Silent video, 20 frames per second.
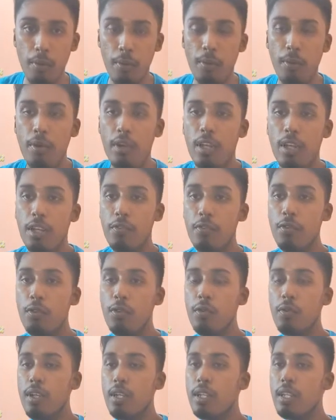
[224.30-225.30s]
If
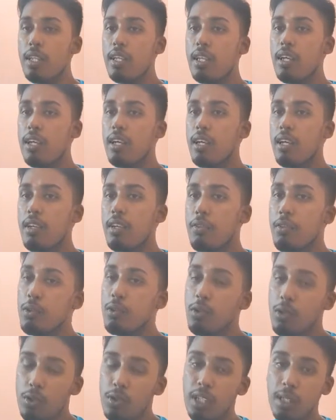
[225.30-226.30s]
you go
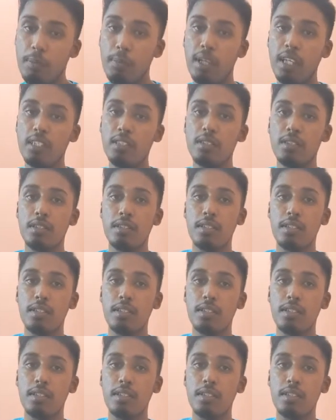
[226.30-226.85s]
to that place,